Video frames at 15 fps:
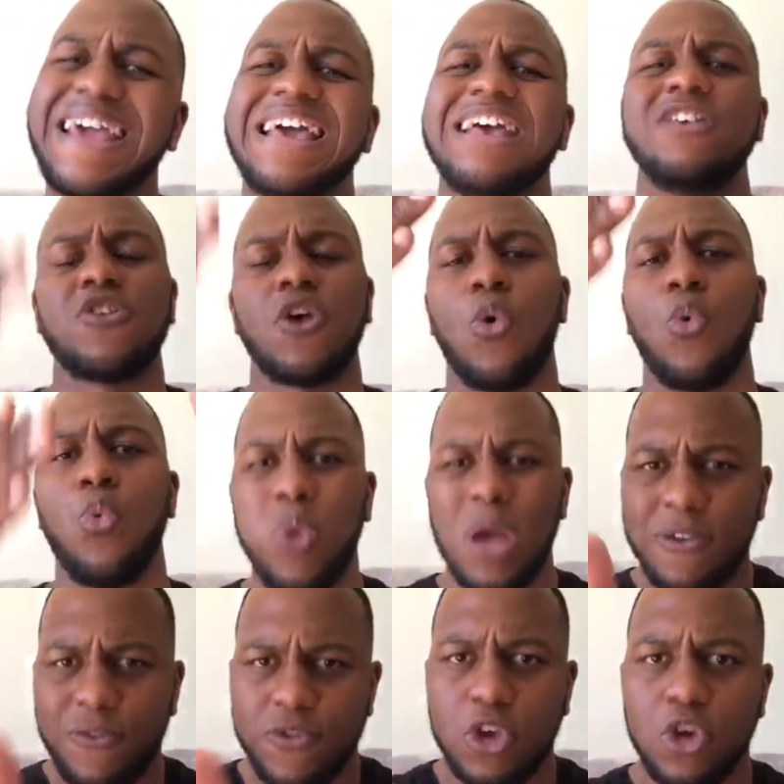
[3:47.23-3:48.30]
is
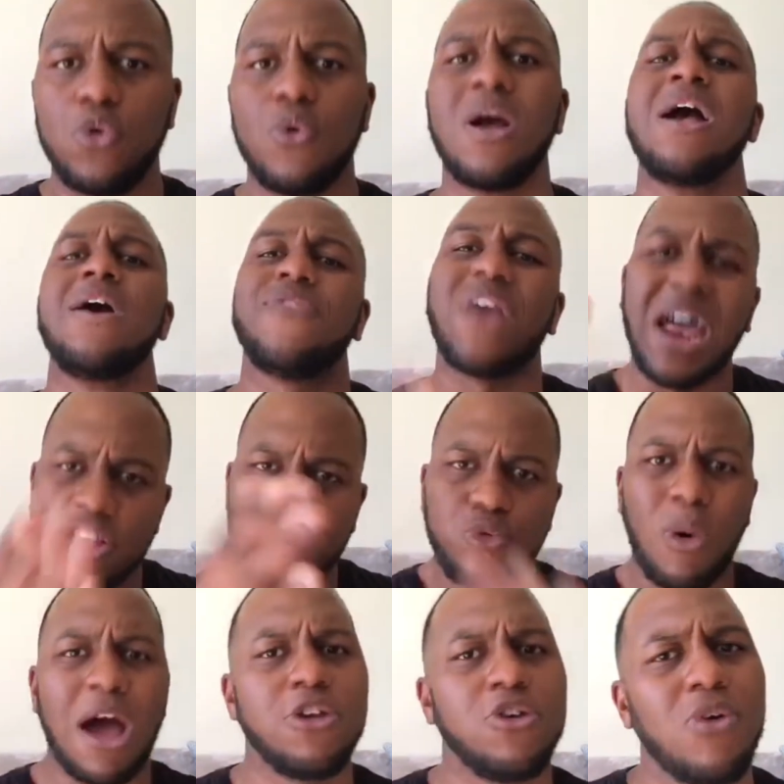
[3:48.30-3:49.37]
with you. That is
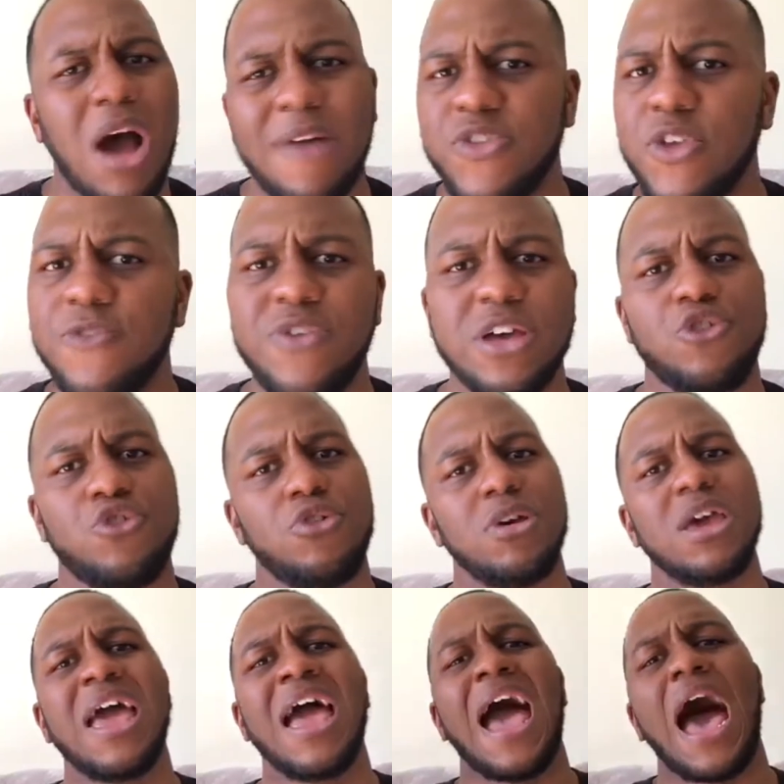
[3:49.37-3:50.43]
why you have the
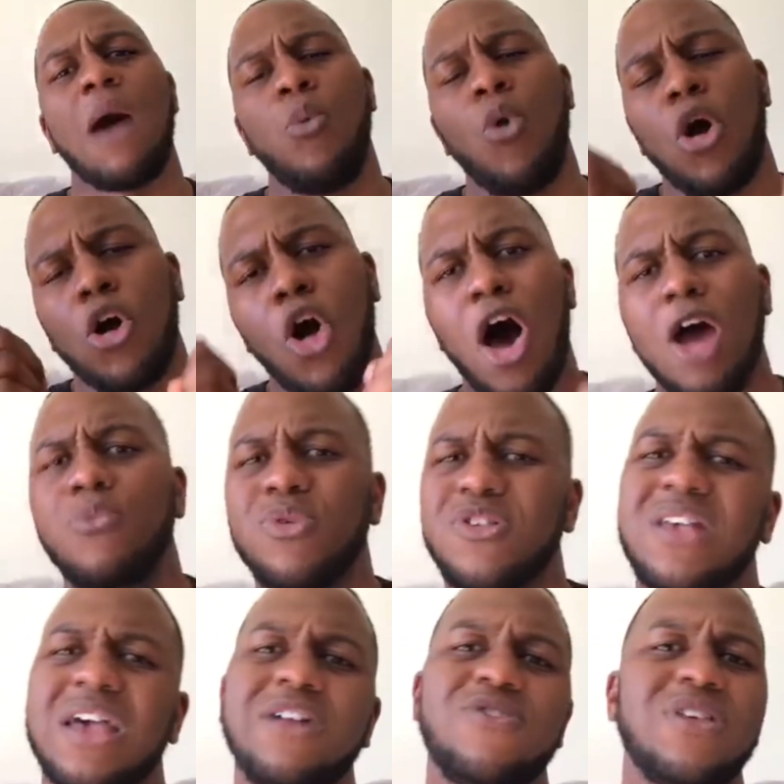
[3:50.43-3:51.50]
victory. And what God was
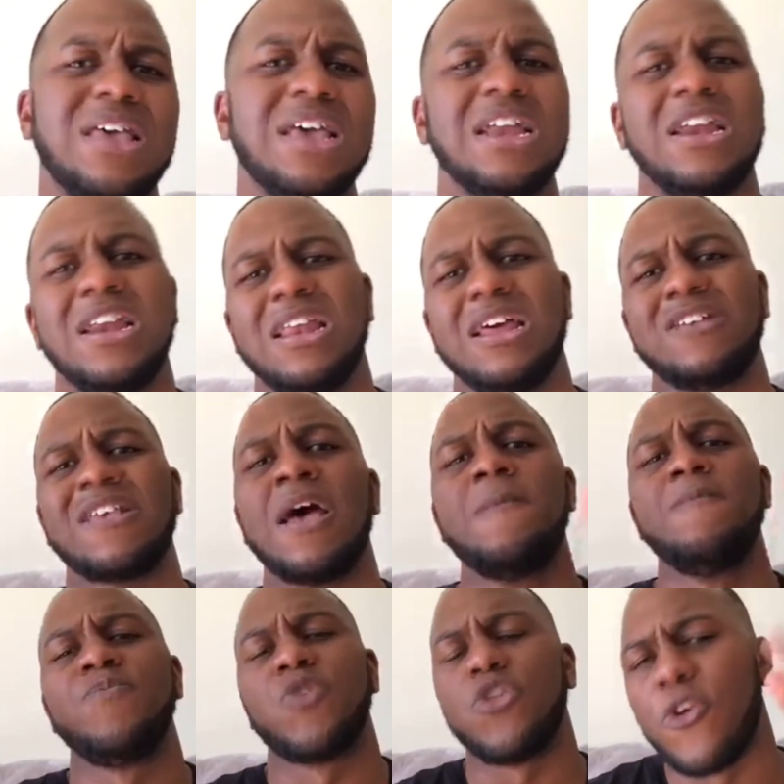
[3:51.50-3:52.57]
saying to Gideon is
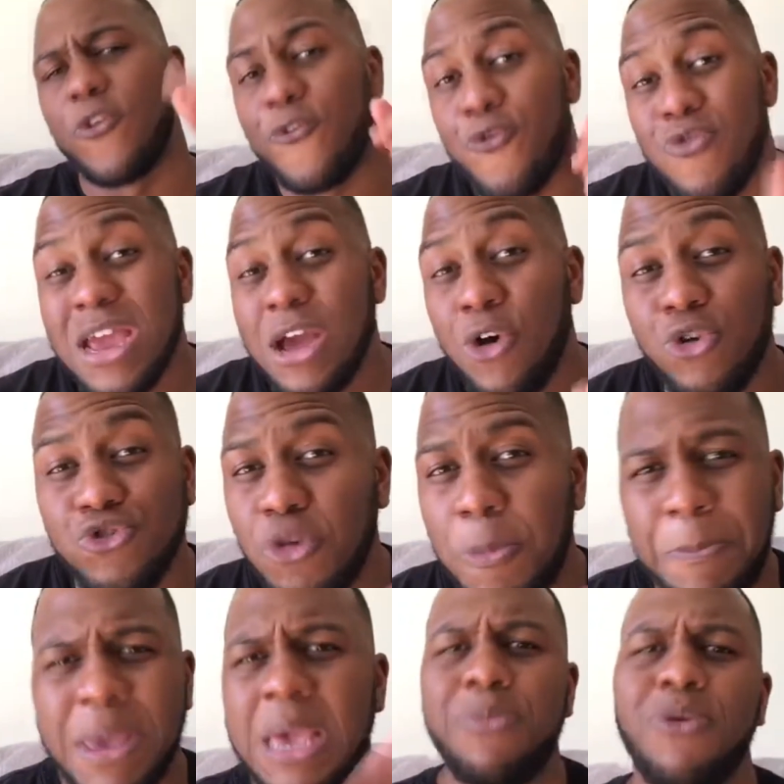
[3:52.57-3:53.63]
that the 300
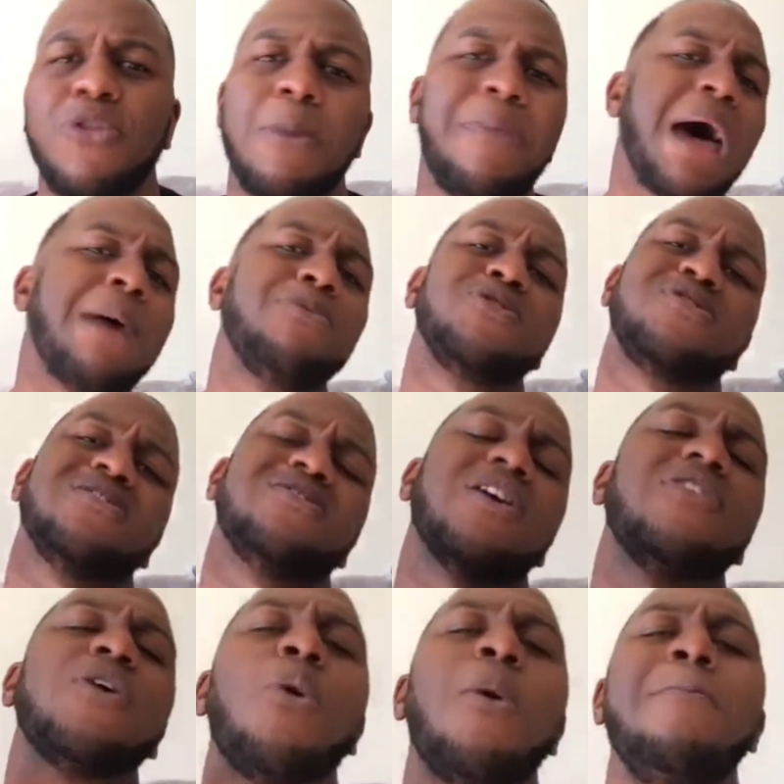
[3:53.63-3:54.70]
people, the Bible says
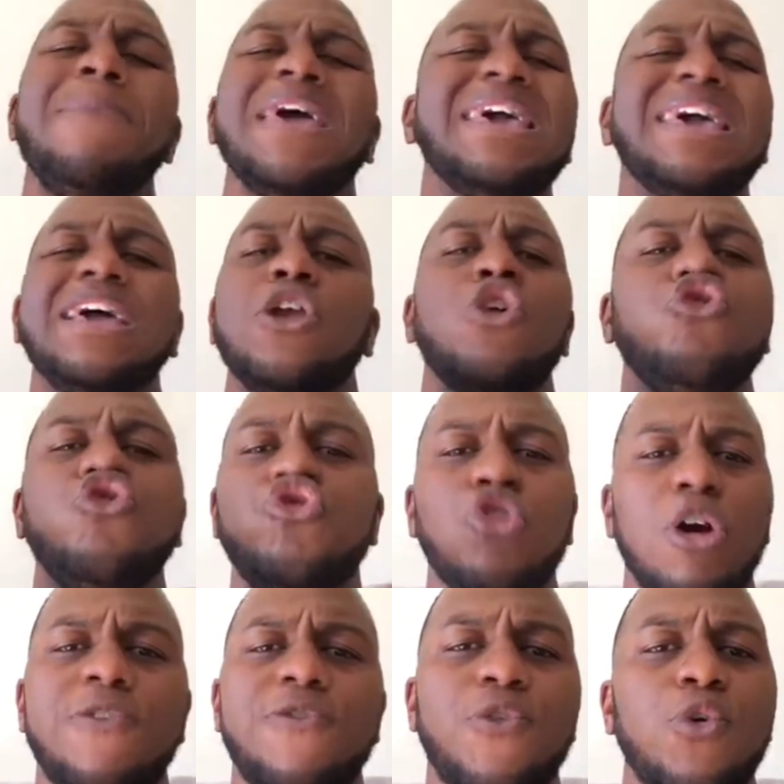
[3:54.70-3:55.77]
that they were making a
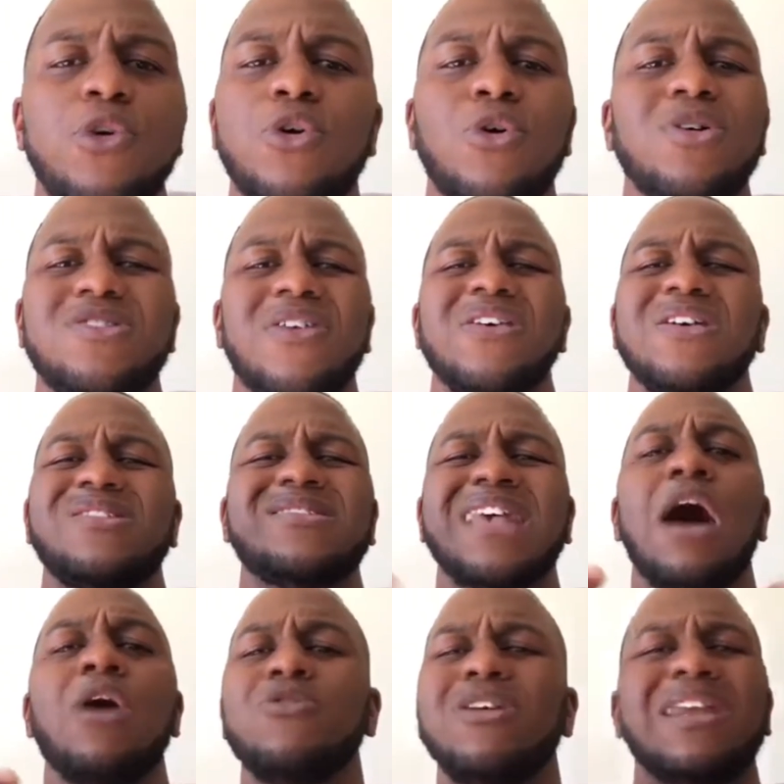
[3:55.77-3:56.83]
joyful noise and they
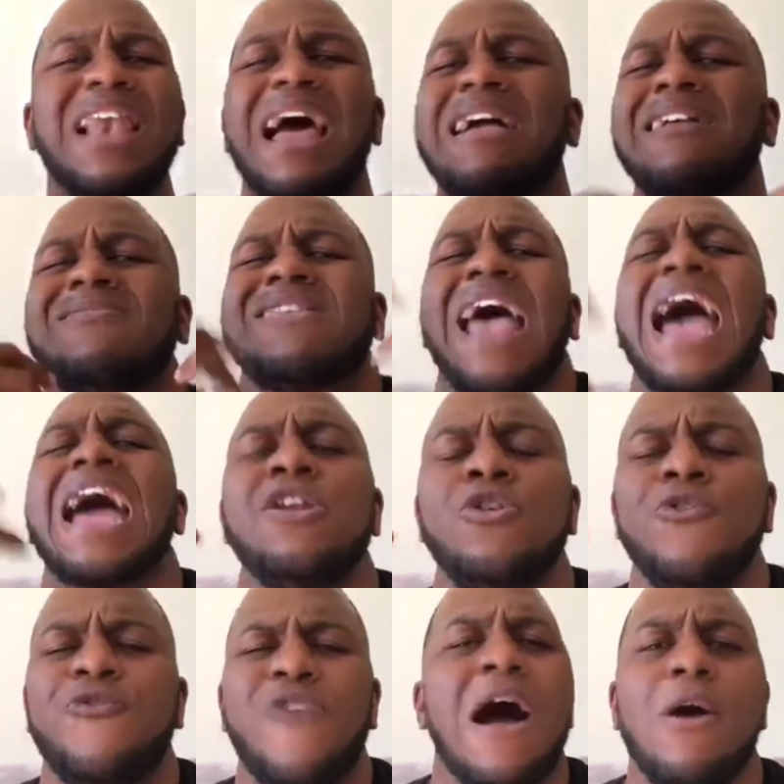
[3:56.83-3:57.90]
sounded like
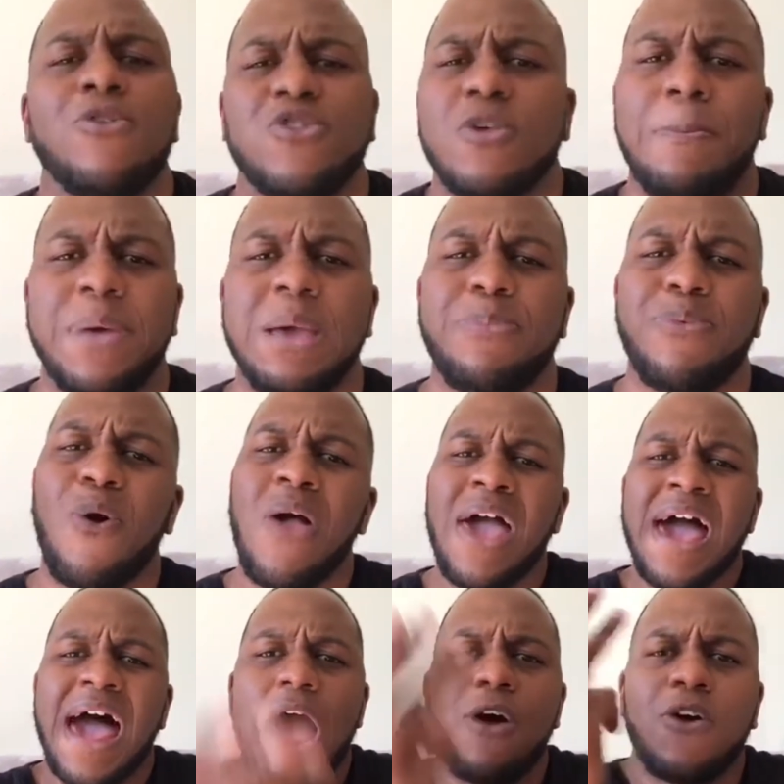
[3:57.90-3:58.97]
10,000 people.
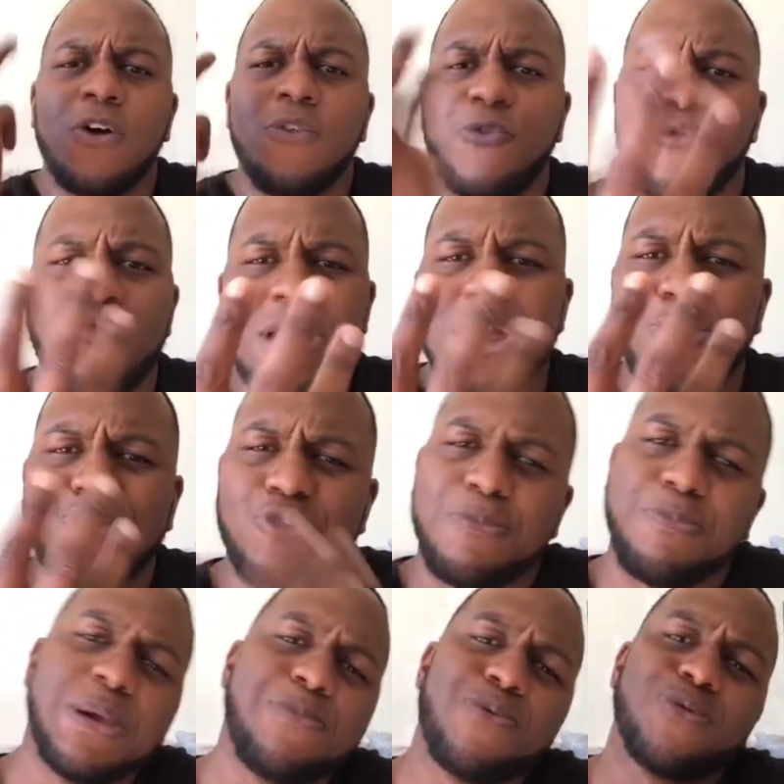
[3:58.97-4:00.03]
How can 300
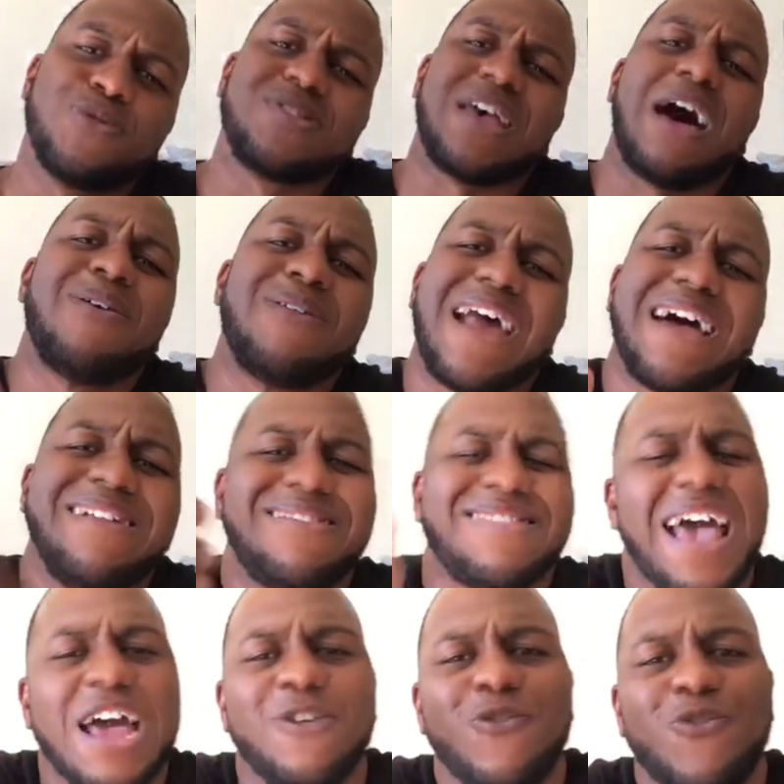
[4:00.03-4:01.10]
people sound like
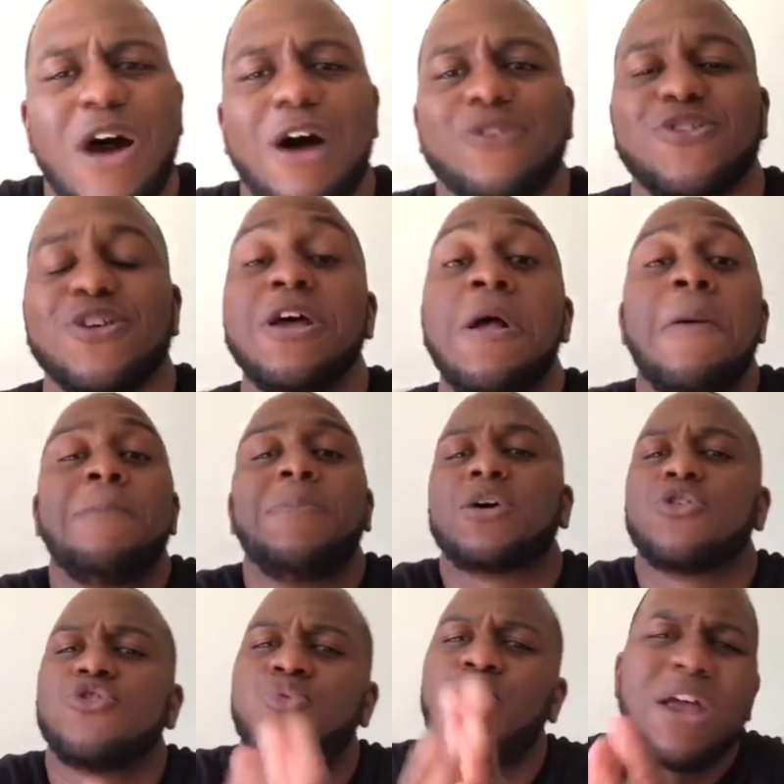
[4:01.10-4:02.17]
10,000?
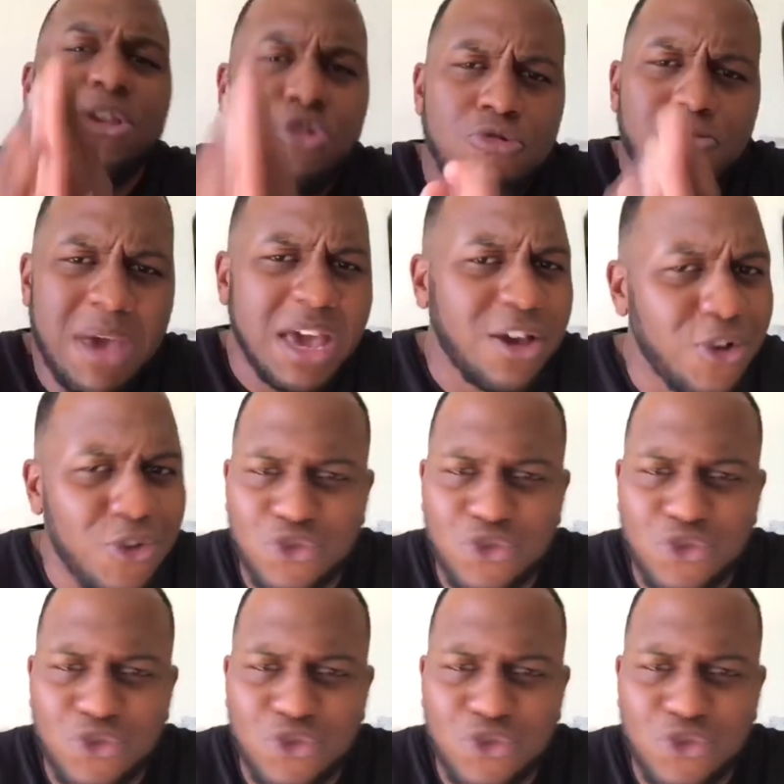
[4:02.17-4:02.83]
Because when you make a